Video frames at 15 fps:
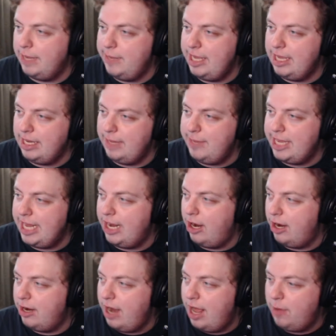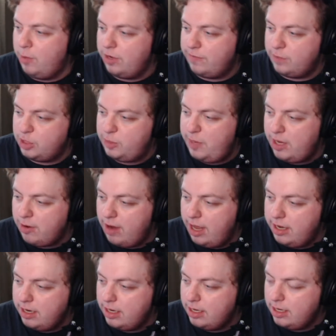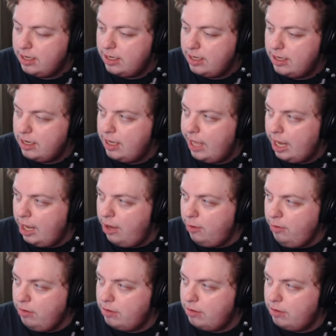me get our wonderful speaker on. Hello,